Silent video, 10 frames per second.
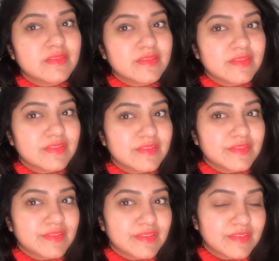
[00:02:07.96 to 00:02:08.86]

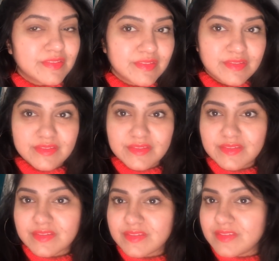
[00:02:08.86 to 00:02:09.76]

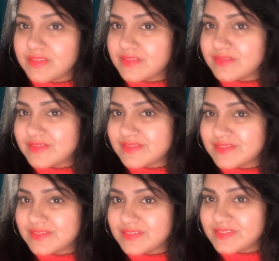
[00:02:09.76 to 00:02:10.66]

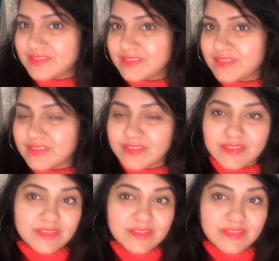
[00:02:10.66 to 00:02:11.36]
(no one is talking)